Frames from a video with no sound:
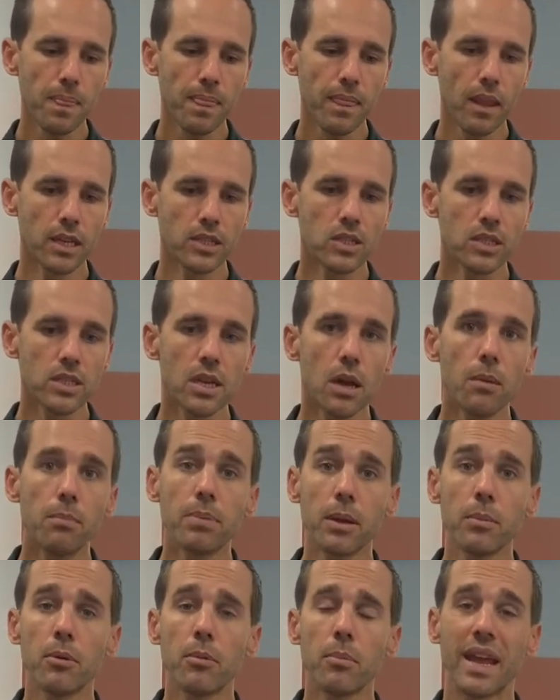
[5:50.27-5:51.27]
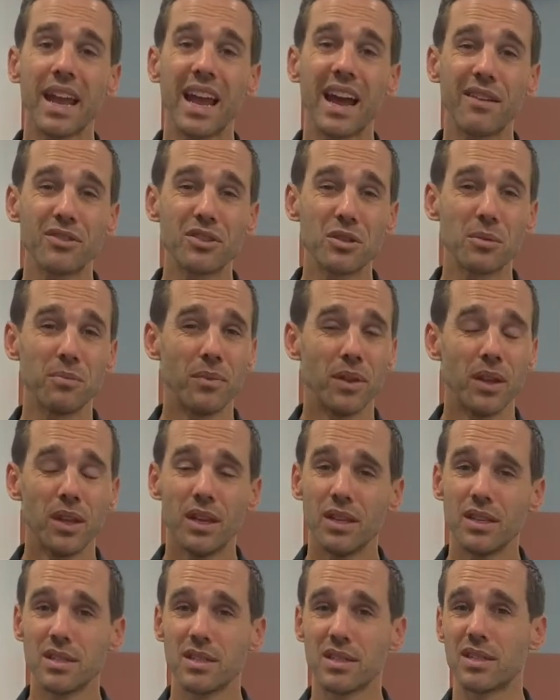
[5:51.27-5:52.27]
Some people may have some
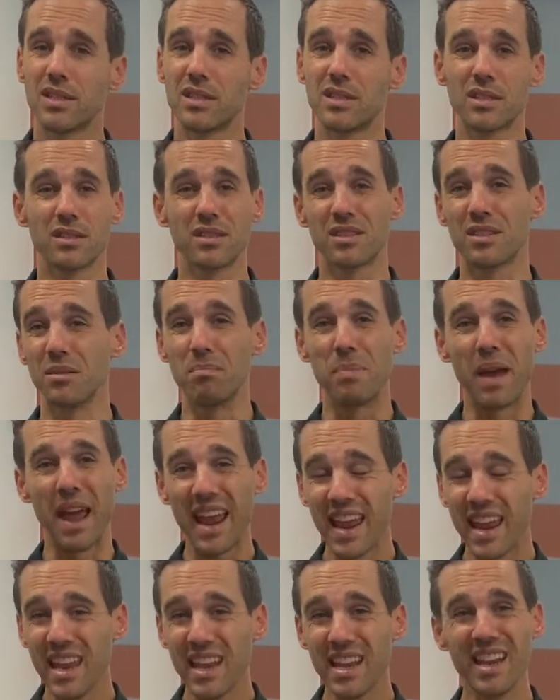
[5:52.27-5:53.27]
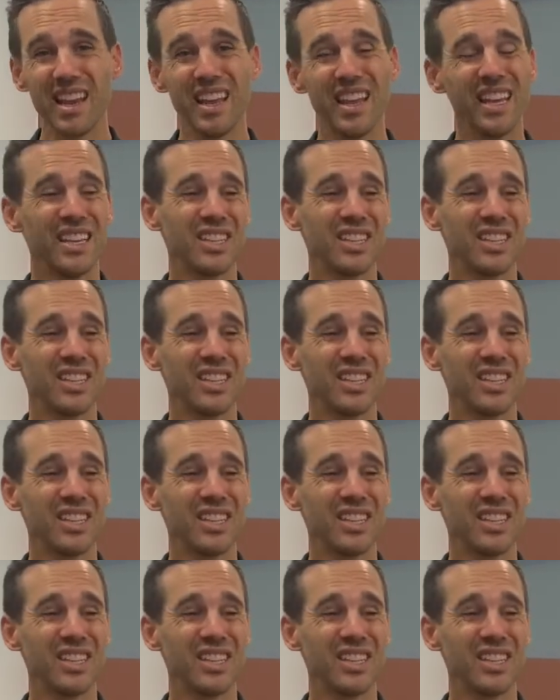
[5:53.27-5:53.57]
pain,